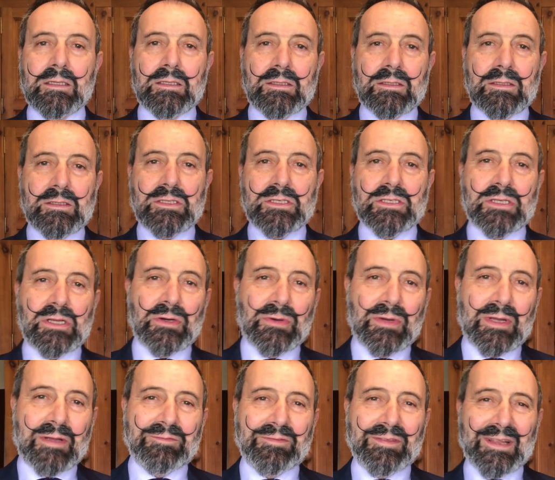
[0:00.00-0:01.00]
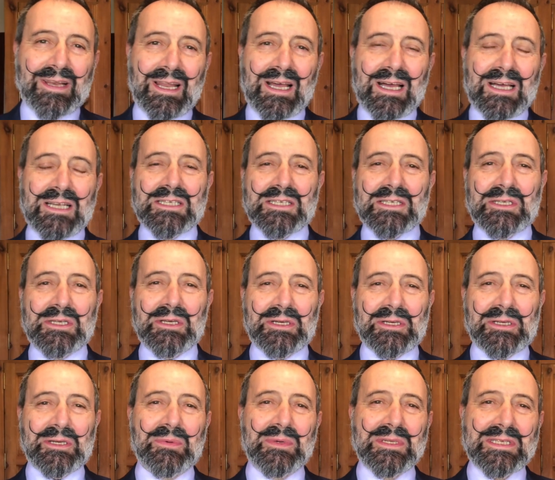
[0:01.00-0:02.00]
So if the last
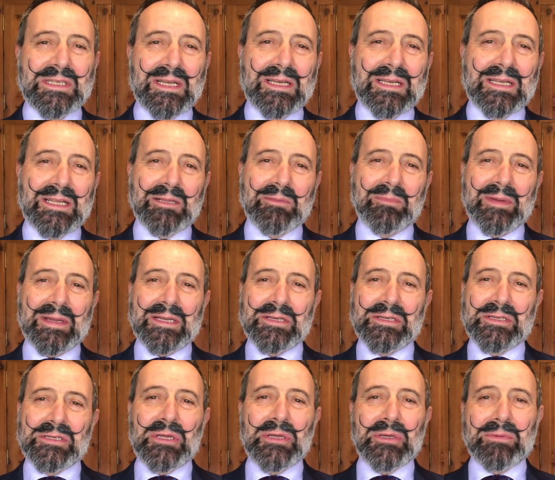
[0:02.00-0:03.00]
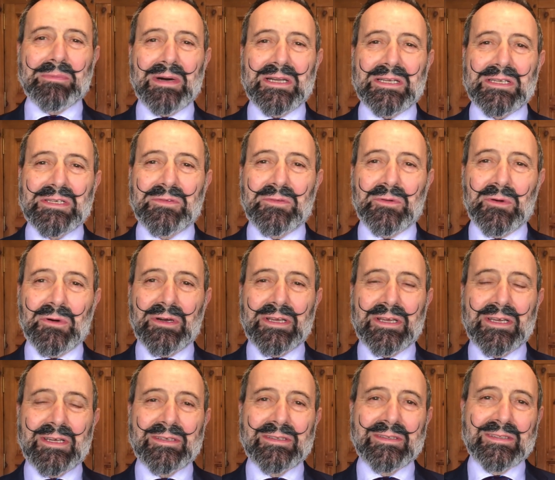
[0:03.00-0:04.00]
look was a little bit too much for
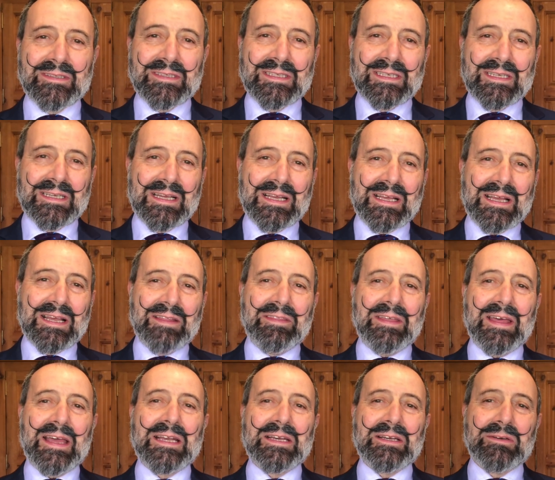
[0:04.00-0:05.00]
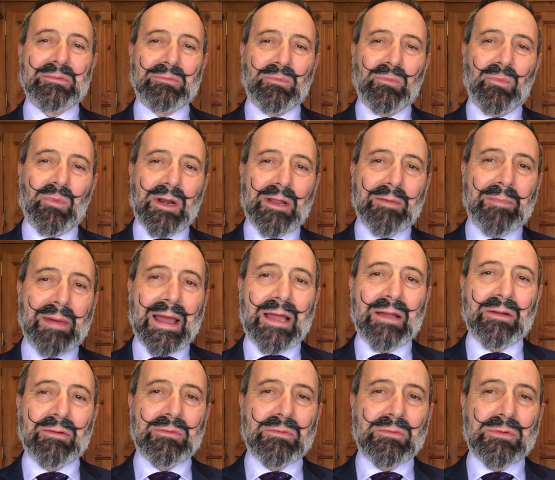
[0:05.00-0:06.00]
you, then what
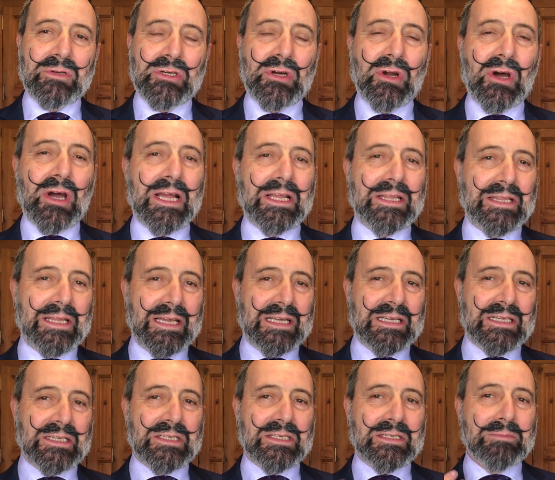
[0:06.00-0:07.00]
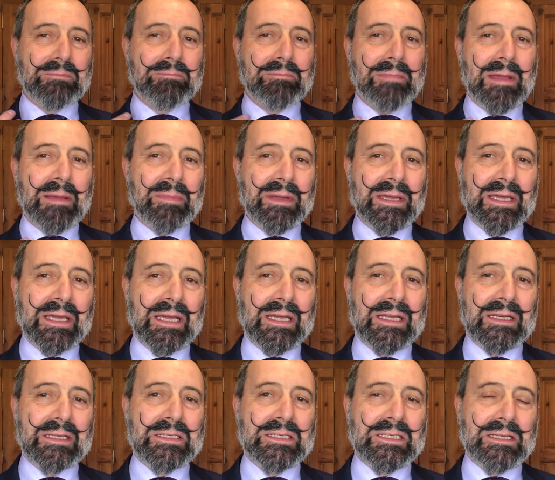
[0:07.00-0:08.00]
about trying this,
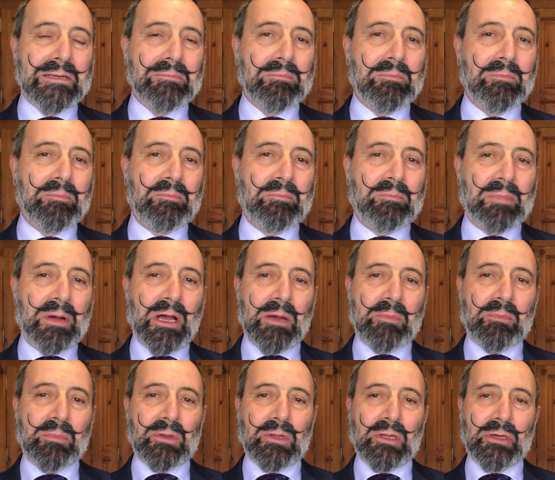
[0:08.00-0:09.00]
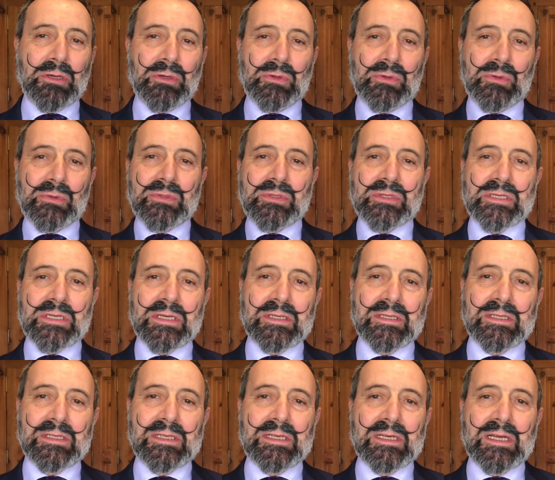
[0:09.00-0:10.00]
mimicking some purple hues
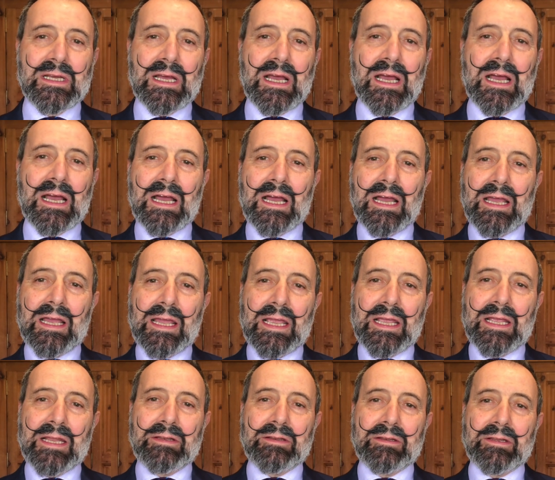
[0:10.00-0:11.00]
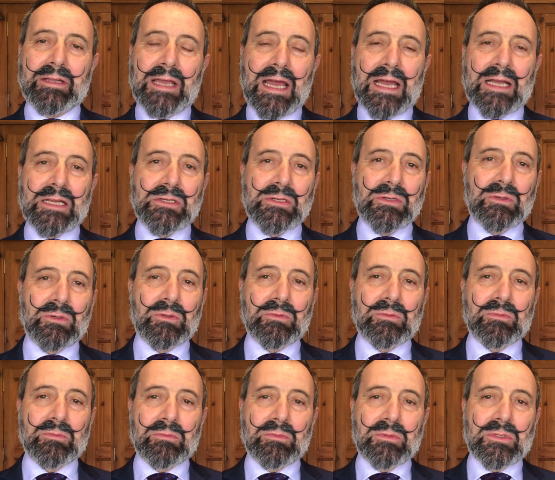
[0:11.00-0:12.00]
in the actual
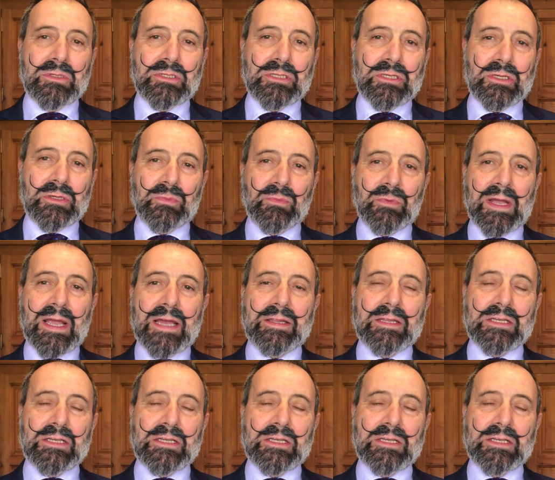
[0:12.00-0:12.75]
suit wear.